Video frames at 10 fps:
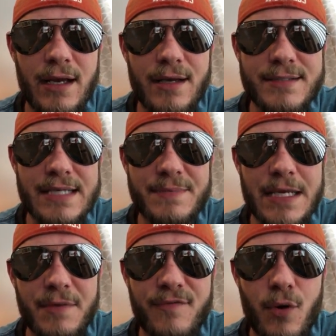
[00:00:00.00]

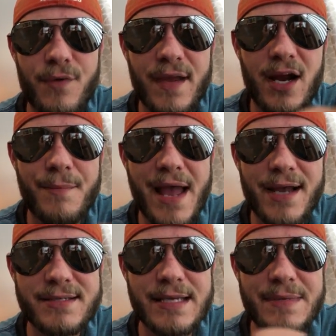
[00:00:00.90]
September 4th, Air Max.
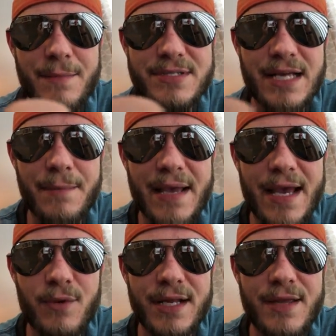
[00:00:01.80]
September's not a bad
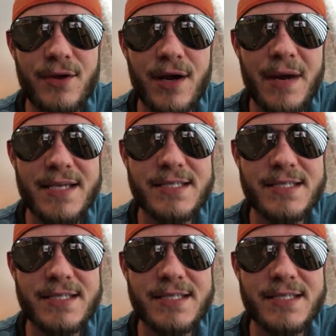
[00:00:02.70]
one either. My